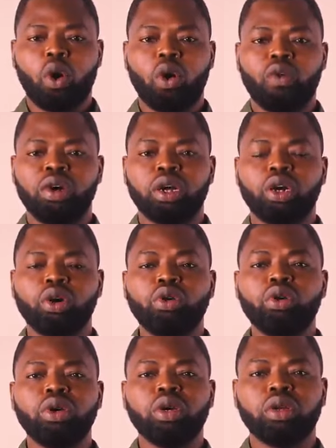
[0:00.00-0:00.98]
of a
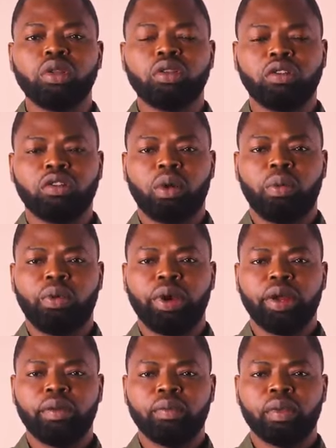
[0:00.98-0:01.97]
good summary.